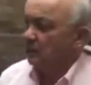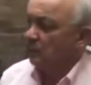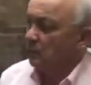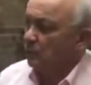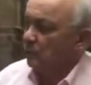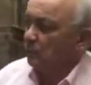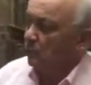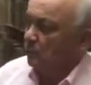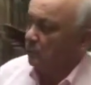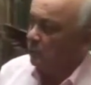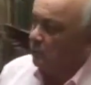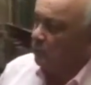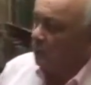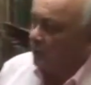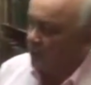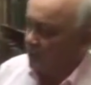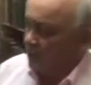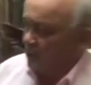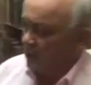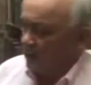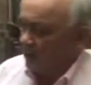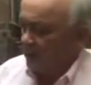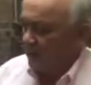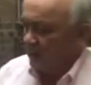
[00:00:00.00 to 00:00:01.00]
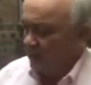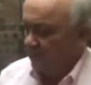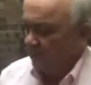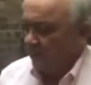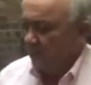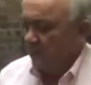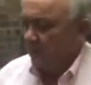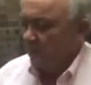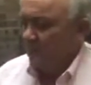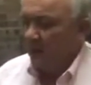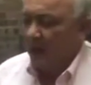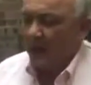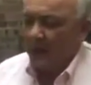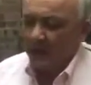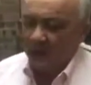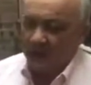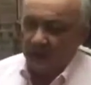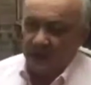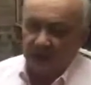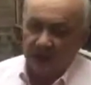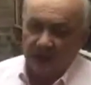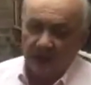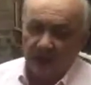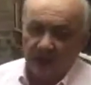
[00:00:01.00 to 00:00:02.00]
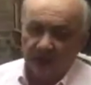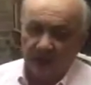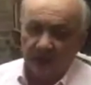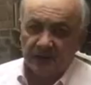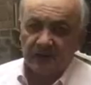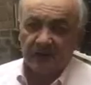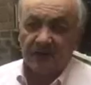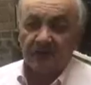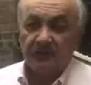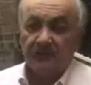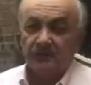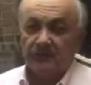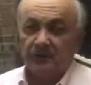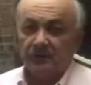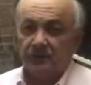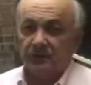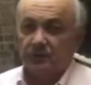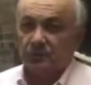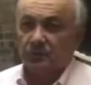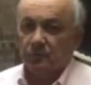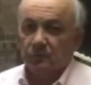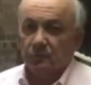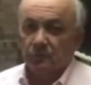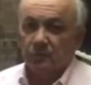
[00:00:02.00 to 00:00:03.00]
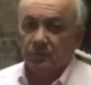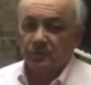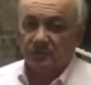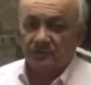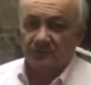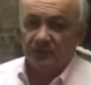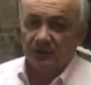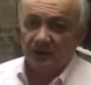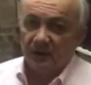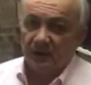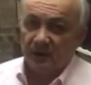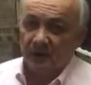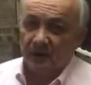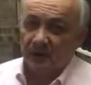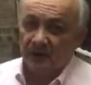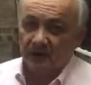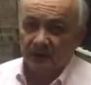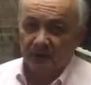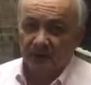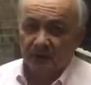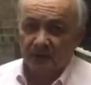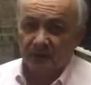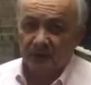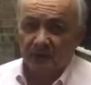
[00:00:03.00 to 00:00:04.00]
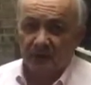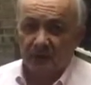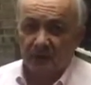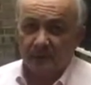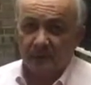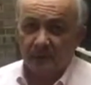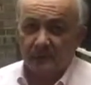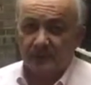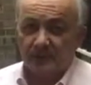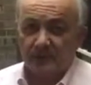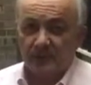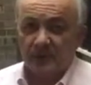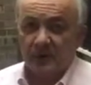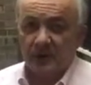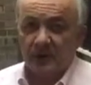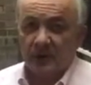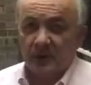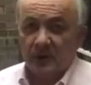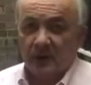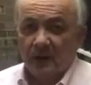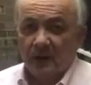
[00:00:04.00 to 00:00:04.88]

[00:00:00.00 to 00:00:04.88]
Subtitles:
who by 1952 was very, very famous.